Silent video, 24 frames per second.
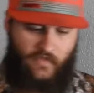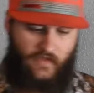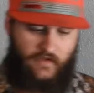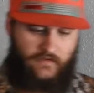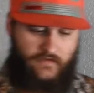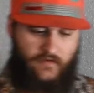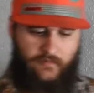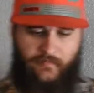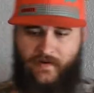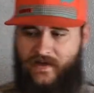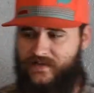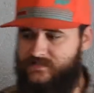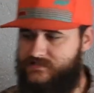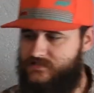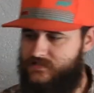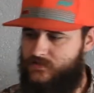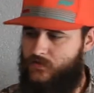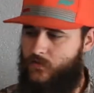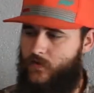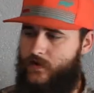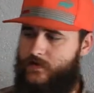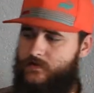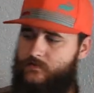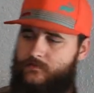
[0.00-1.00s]
the
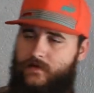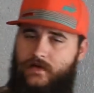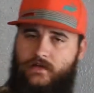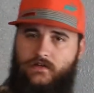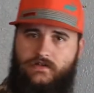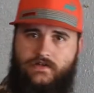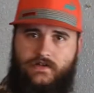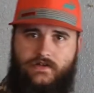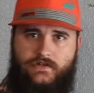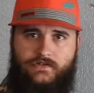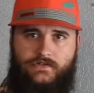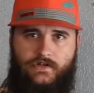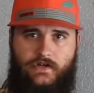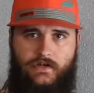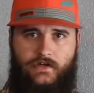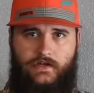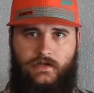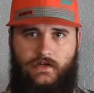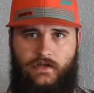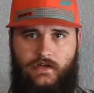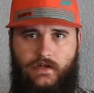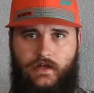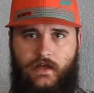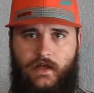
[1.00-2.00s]
basic way to make deer
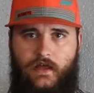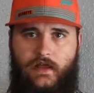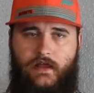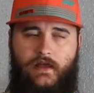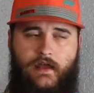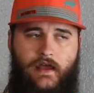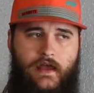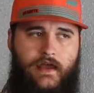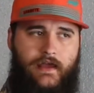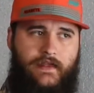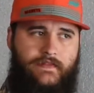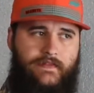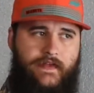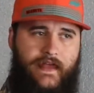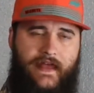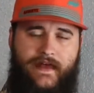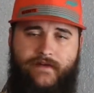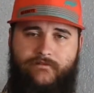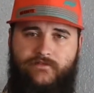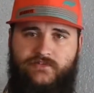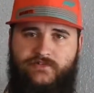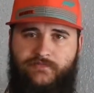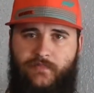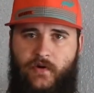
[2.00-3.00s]
jerky, and the
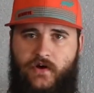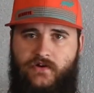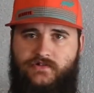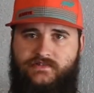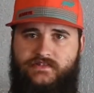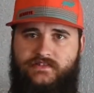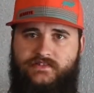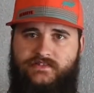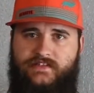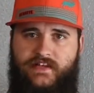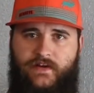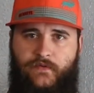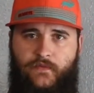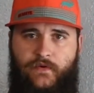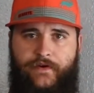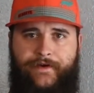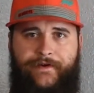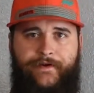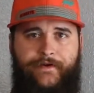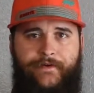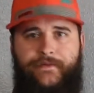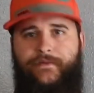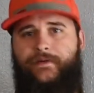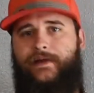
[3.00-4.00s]
average person is going to want
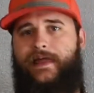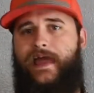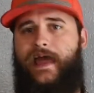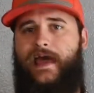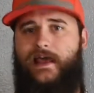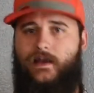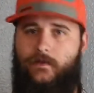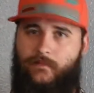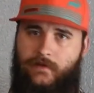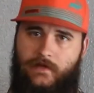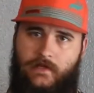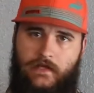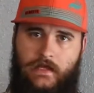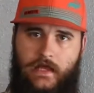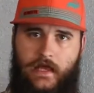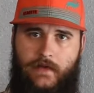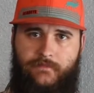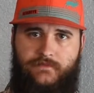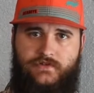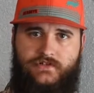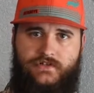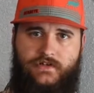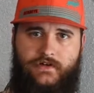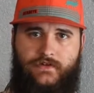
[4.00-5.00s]
to go to Academy.
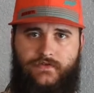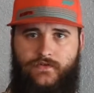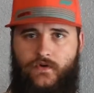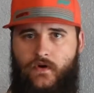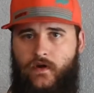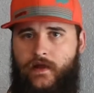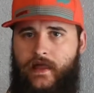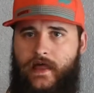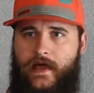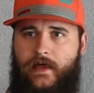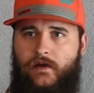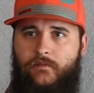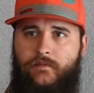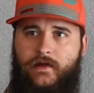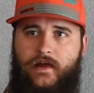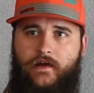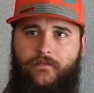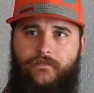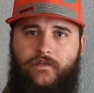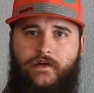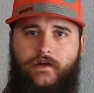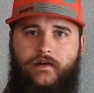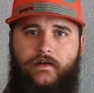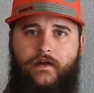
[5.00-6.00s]
I'm just going to throw Academy
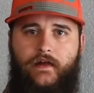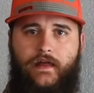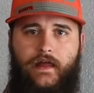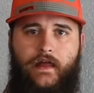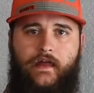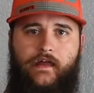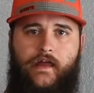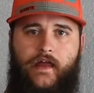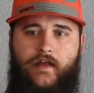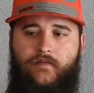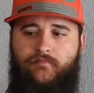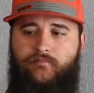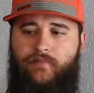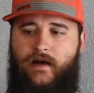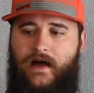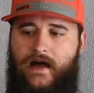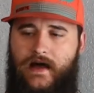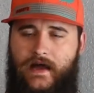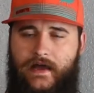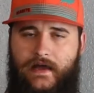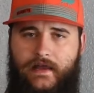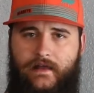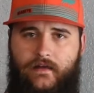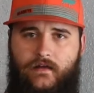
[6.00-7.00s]
out there and
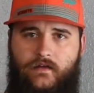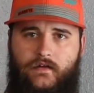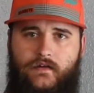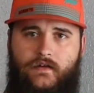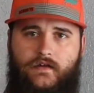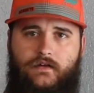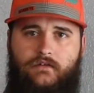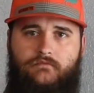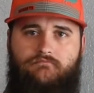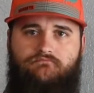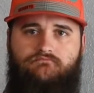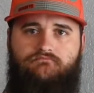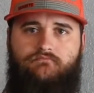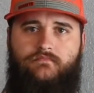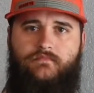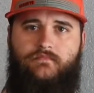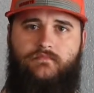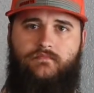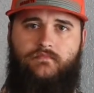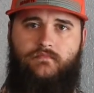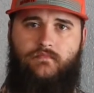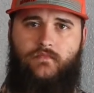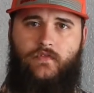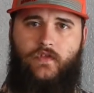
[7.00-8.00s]
buy
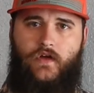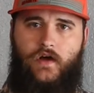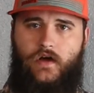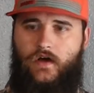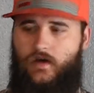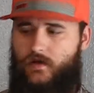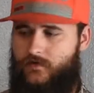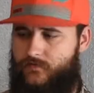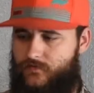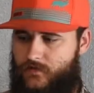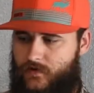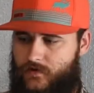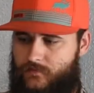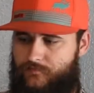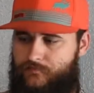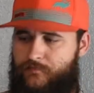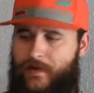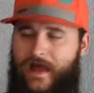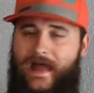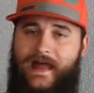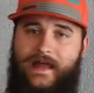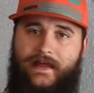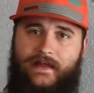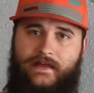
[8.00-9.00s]
the
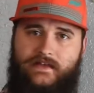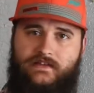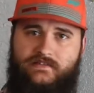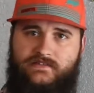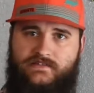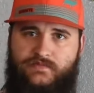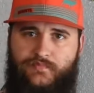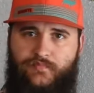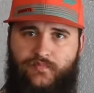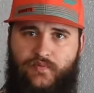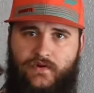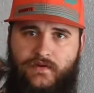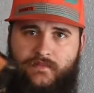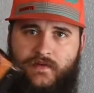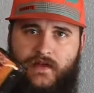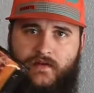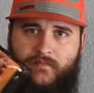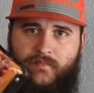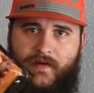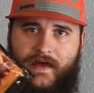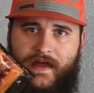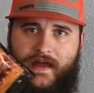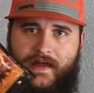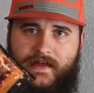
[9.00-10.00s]
packets,
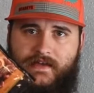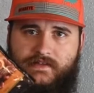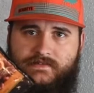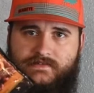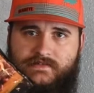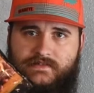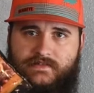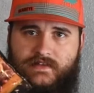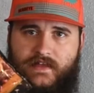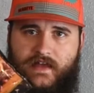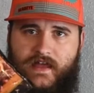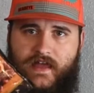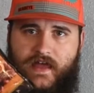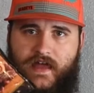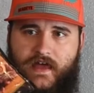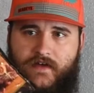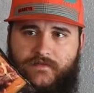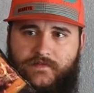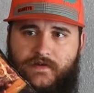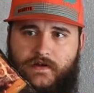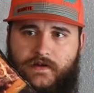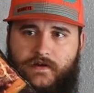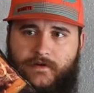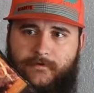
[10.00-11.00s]
pre-made packets that they
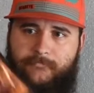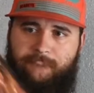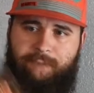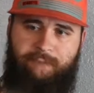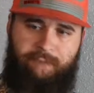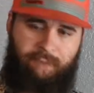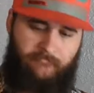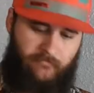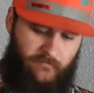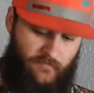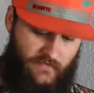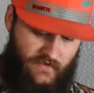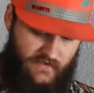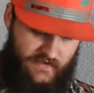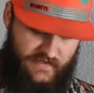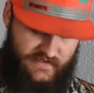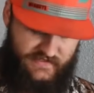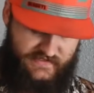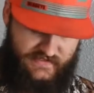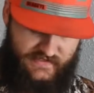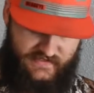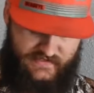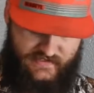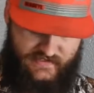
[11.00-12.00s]
have here.
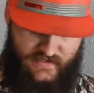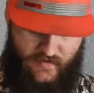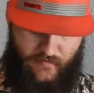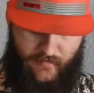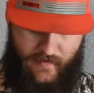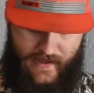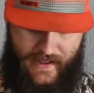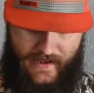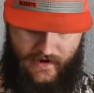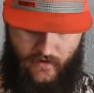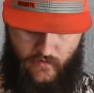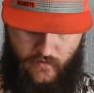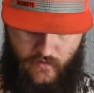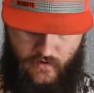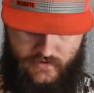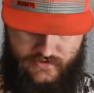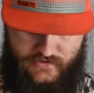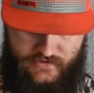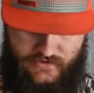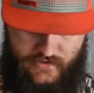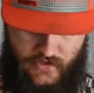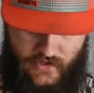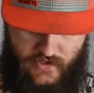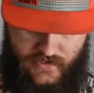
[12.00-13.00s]
This is the
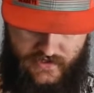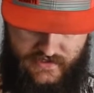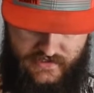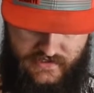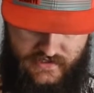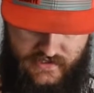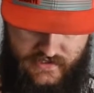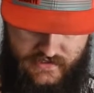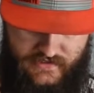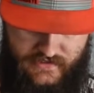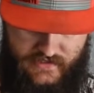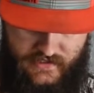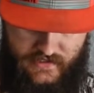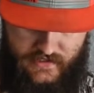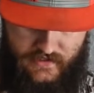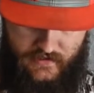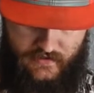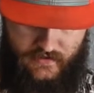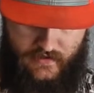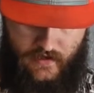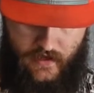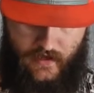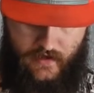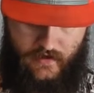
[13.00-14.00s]
Backwoods Jerky
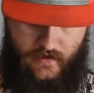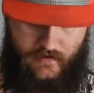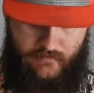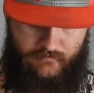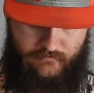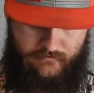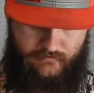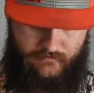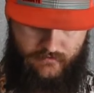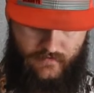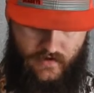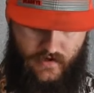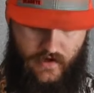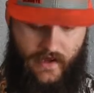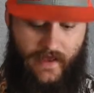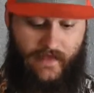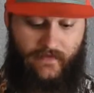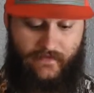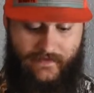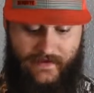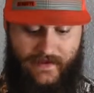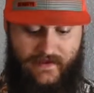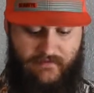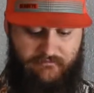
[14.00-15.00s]
Seasoning,
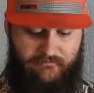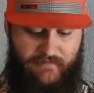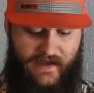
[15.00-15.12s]
LEM